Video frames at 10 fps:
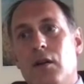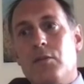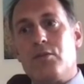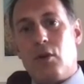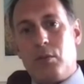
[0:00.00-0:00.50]

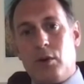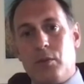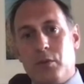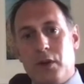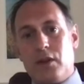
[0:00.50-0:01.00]

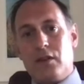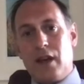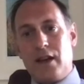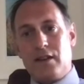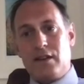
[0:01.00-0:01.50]
problems with
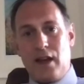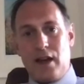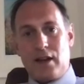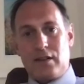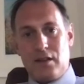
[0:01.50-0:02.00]
day-to-day
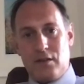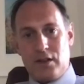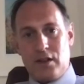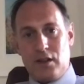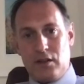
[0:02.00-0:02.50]

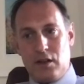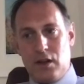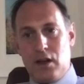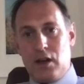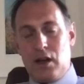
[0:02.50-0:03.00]
activities.
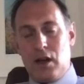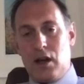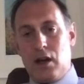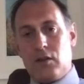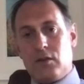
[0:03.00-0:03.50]

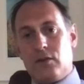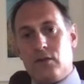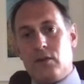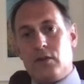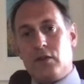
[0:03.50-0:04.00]

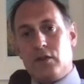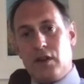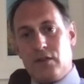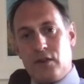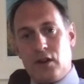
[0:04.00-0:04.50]

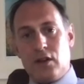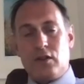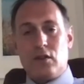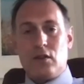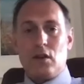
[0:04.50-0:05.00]

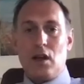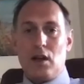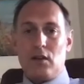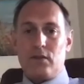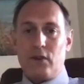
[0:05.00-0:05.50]
Stiffness,
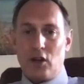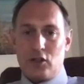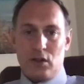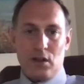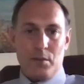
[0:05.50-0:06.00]

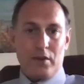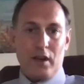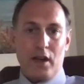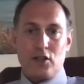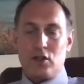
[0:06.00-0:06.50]
functional
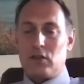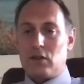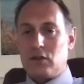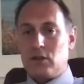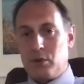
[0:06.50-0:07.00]
limitations
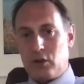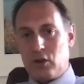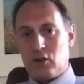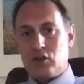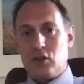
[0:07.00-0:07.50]
such as putting
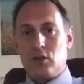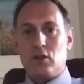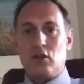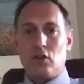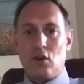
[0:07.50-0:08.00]
on shoes
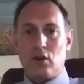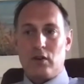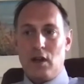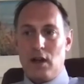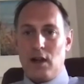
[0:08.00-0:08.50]
and
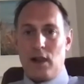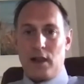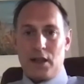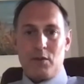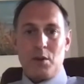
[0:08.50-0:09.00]
socks, and
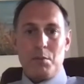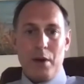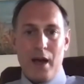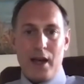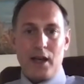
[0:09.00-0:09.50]
giving them
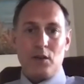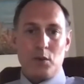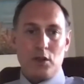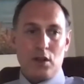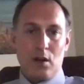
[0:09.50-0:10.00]
pain
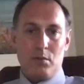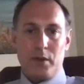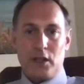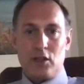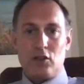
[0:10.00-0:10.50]
which can't
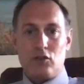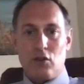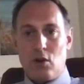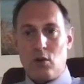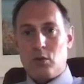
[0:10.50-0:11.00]
be
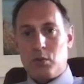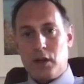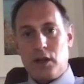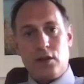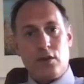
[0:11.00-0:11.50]
controlled
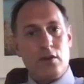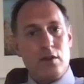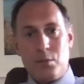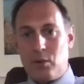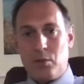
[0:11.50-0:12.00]
with
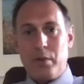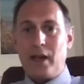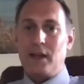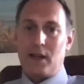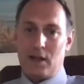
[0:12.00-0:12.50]
simple
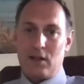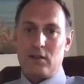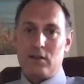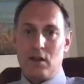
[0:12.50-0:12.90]
painkillers.